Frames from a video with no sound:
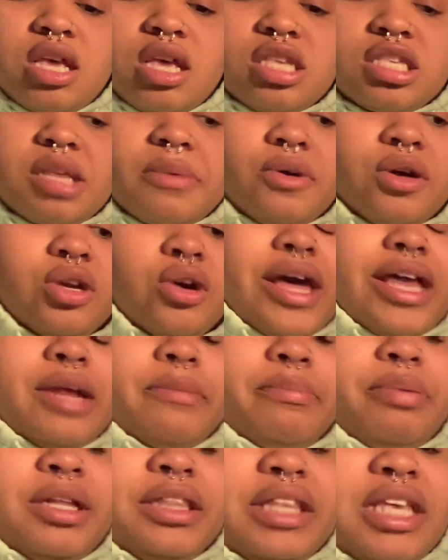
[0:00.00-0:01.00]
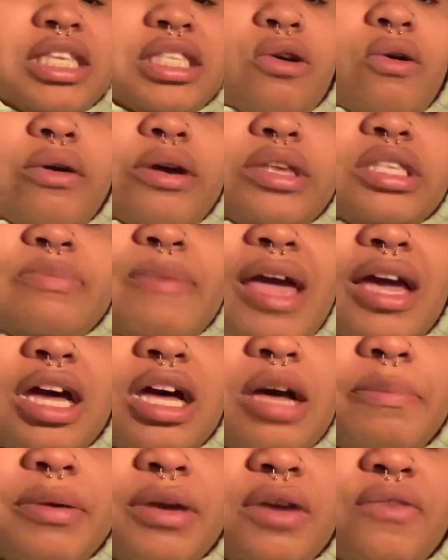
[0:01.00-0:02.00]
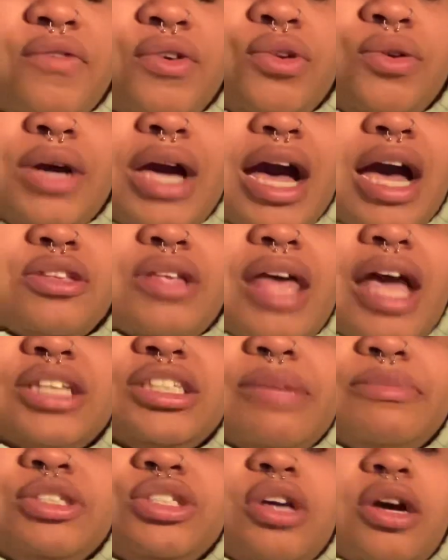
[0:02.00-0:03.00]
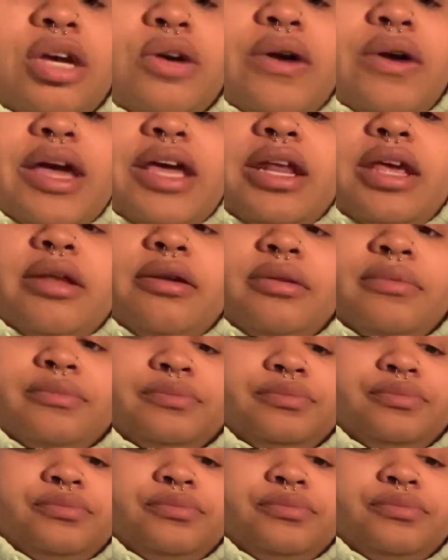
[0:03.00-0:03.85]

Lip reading: So I'm going to go ahead and put these cards back up here for you guys. Actually, I'm just going to go ahead and